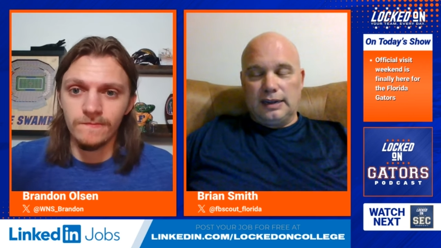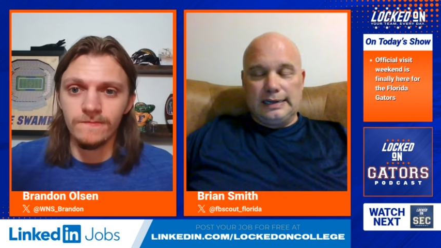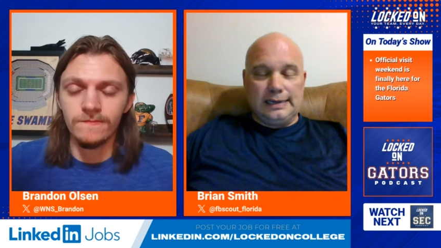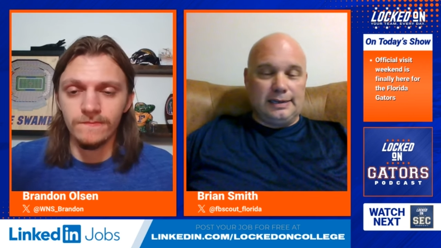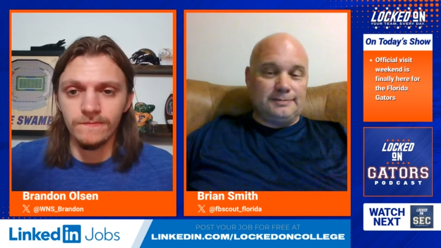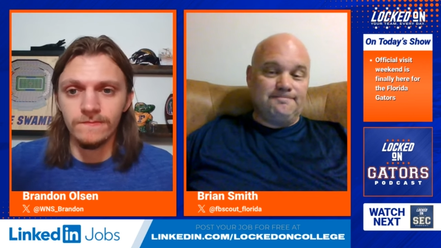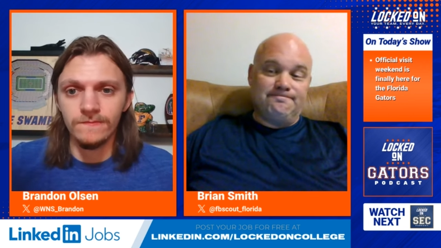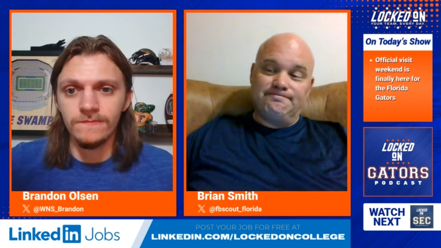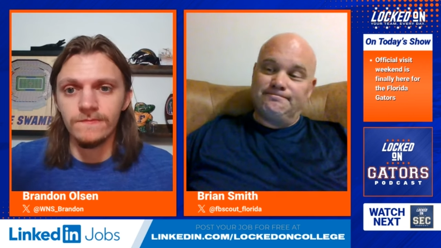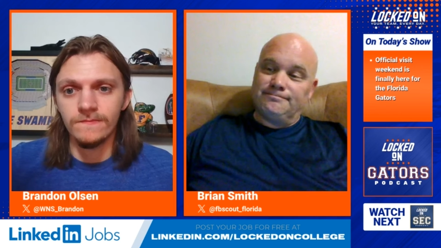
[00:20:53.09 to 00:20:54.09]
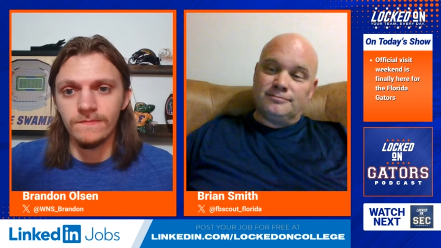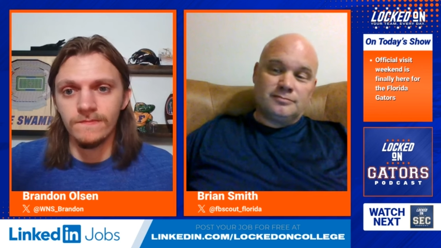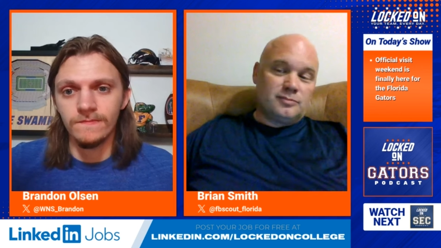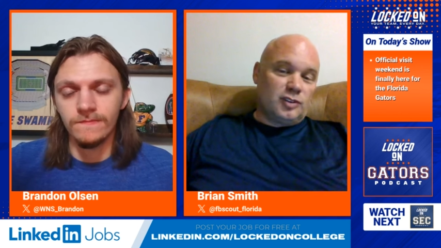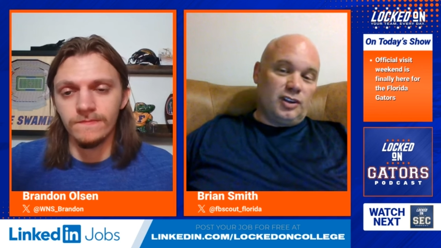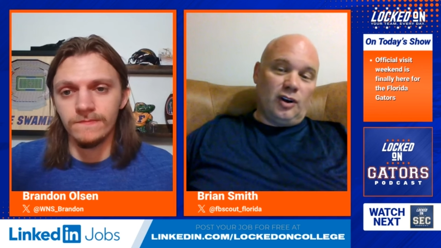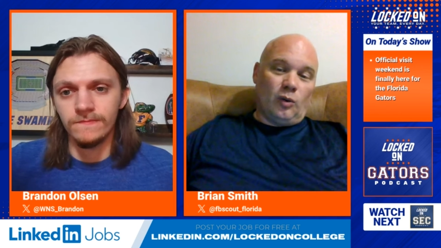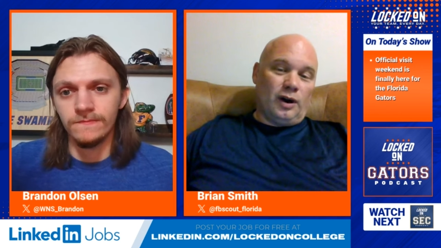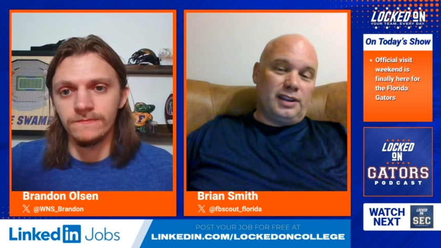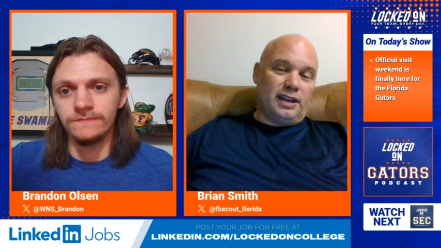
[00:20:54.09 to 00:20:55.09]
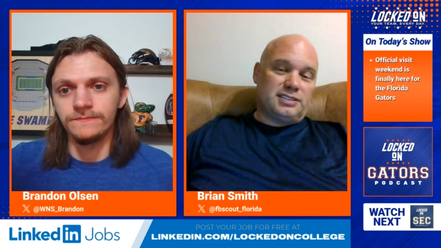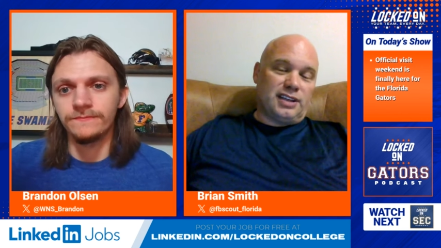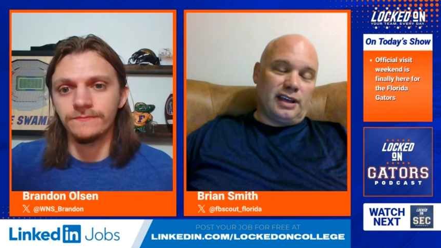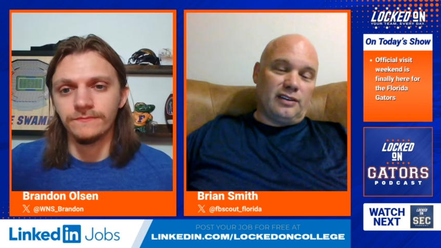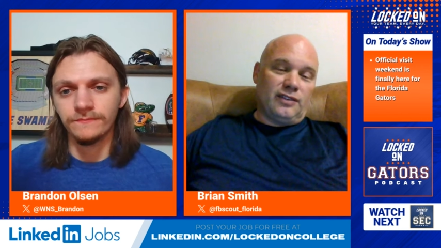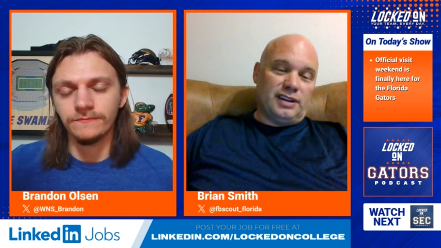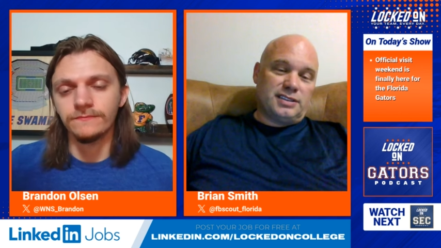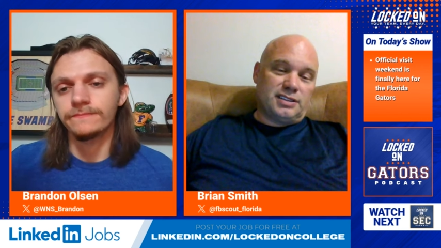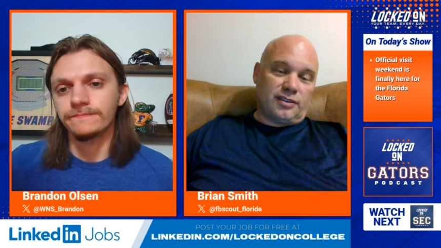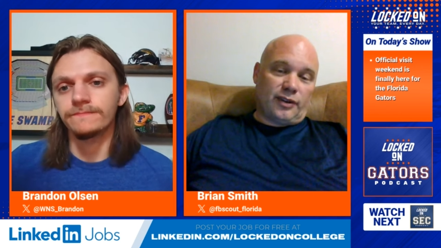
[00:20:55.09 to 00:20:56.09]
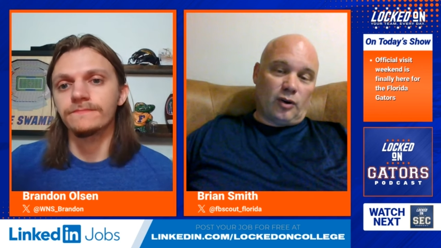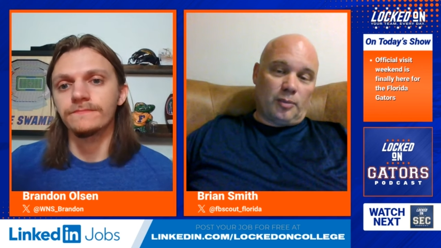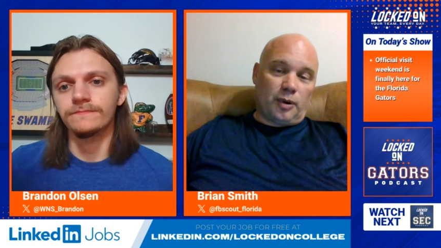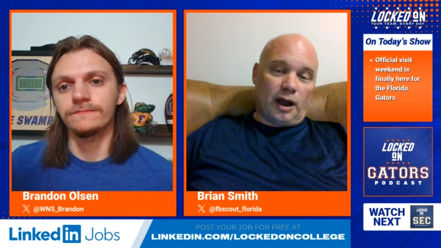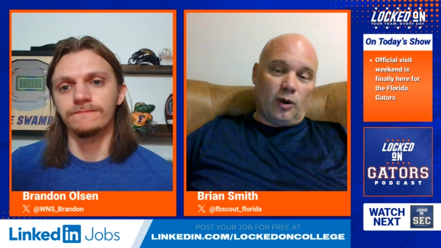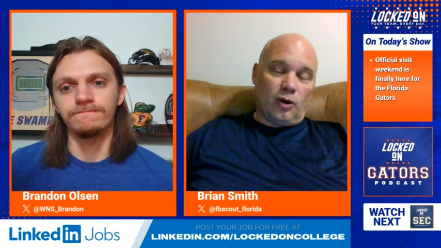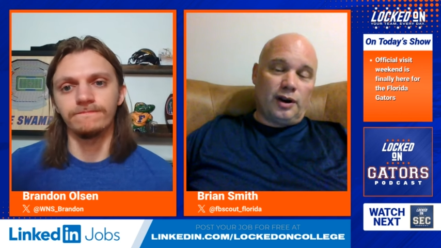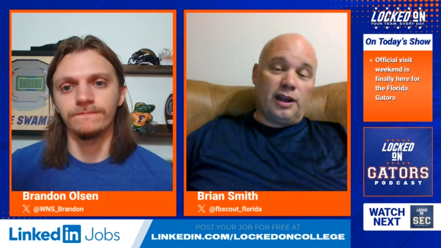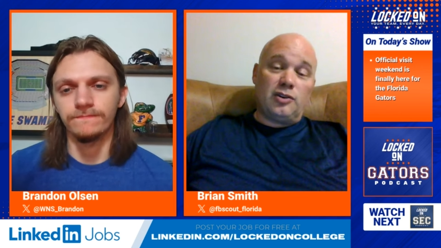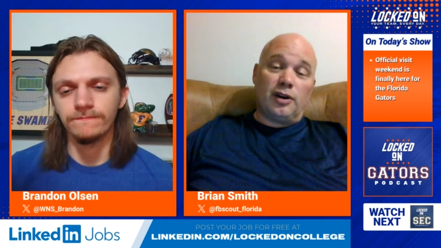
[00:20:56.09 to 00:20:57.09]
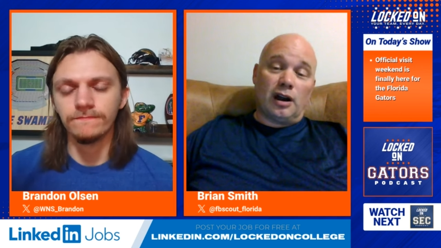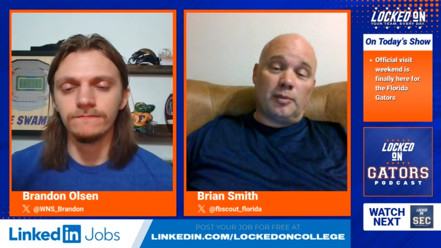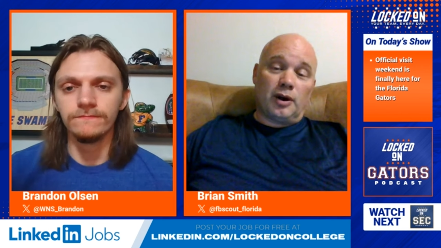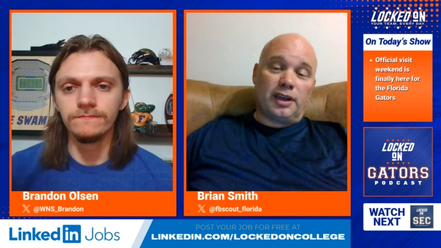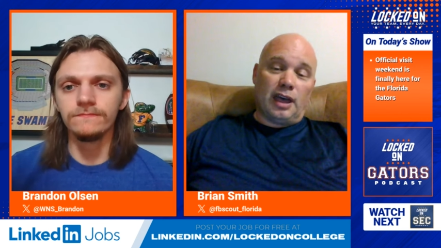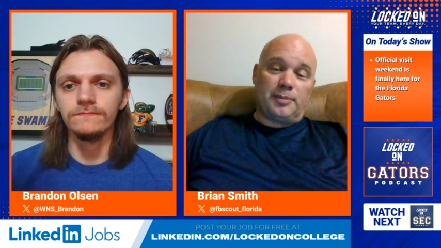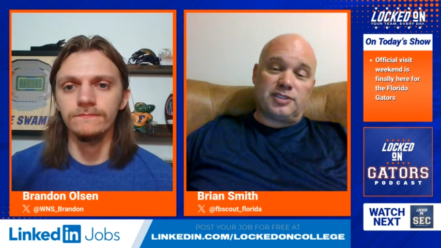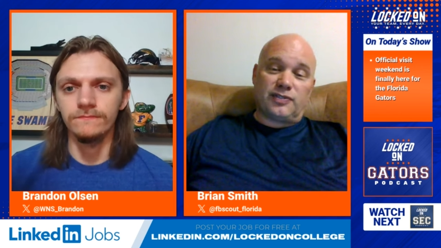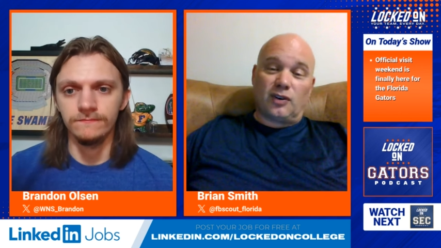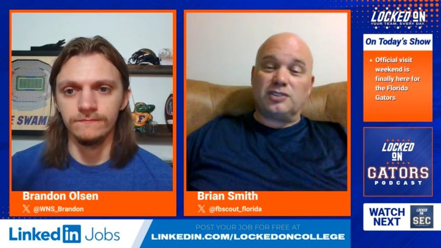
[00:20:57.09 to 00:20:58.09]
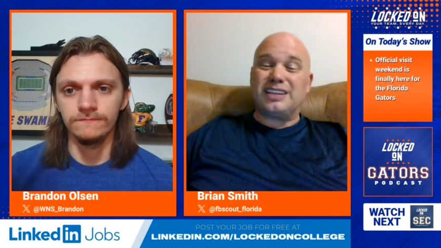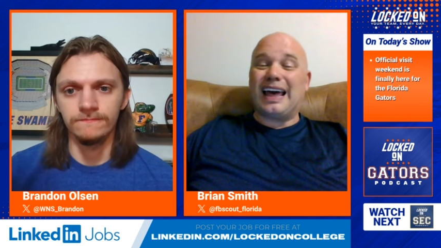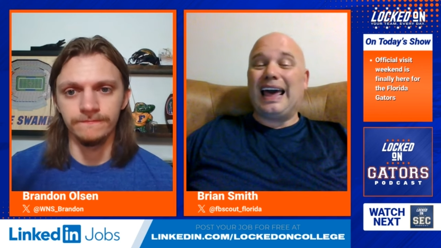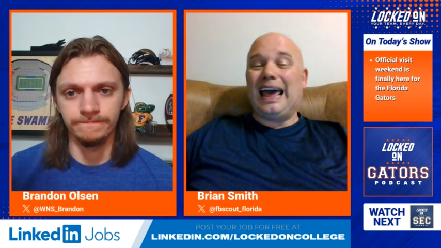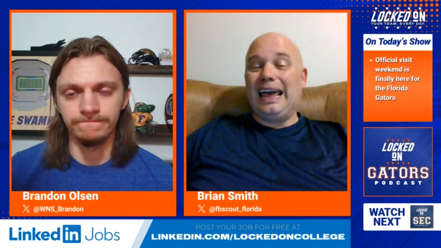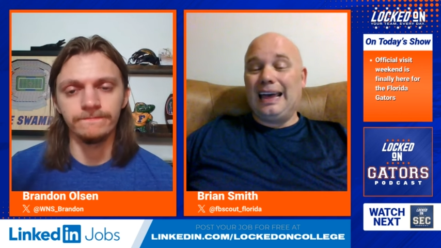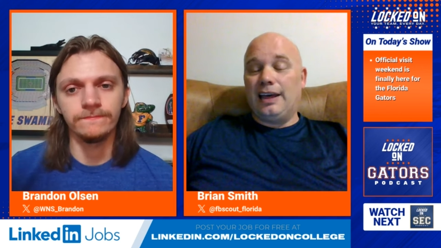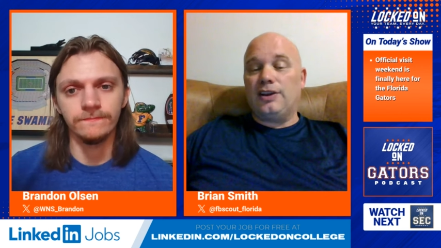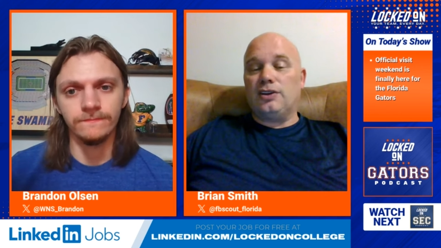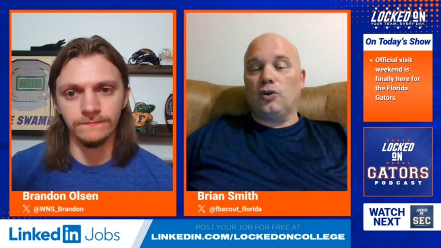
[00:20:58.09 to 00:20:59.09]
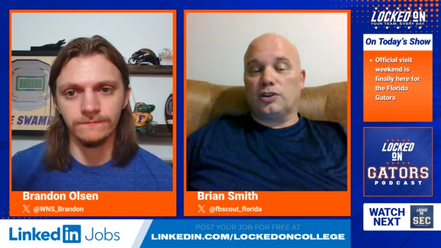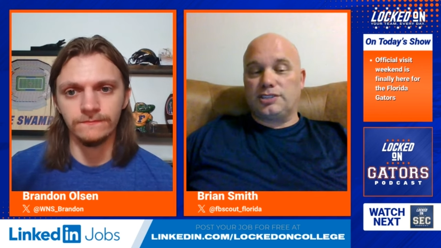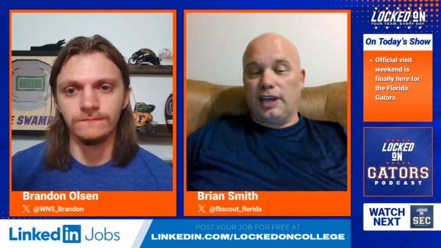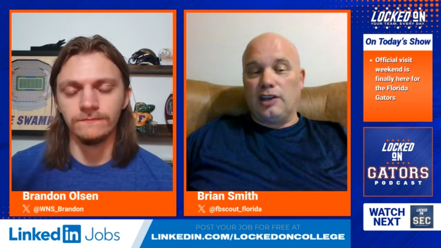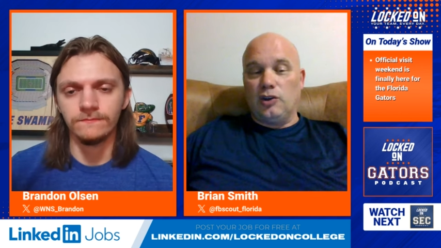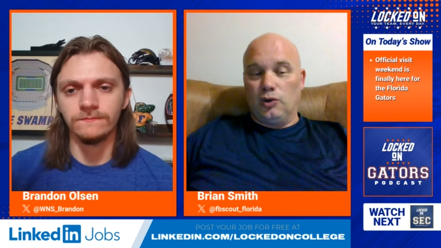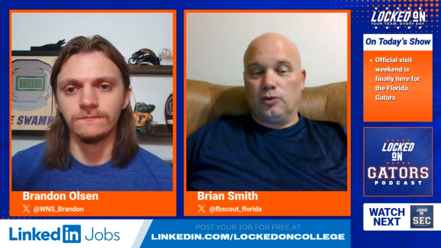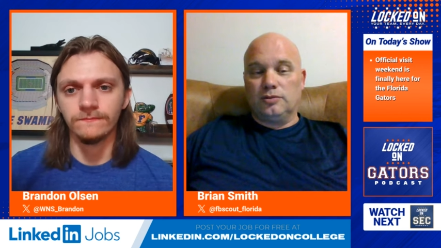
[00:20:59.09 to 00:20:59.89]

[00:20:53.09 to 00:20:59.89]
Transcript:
Speaker 1: Um, you don't want kids taking visits if they're a priority and you got them on campus first and your state U.